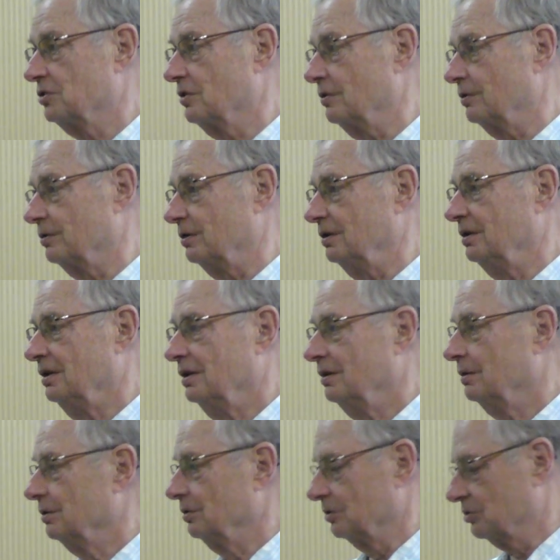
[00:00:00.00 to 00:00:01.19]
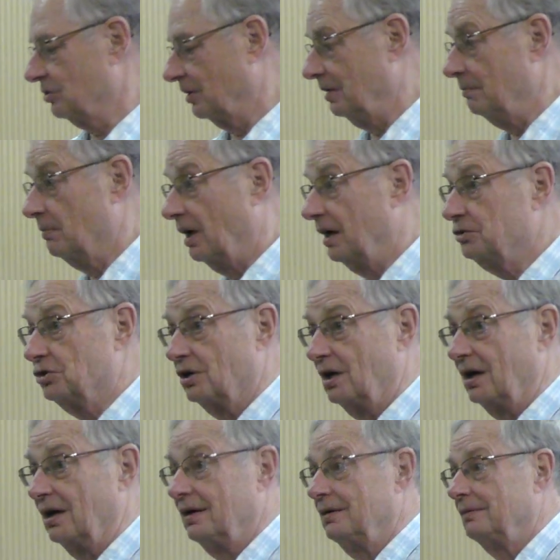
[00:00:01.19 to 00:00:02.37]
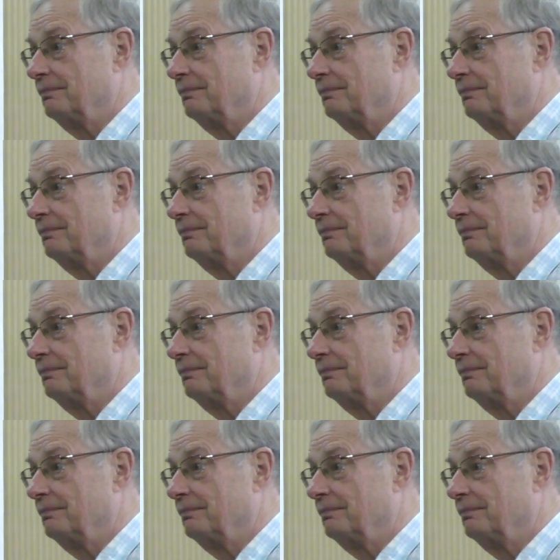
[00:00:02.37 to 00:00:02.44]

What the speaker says: theory to study moduli.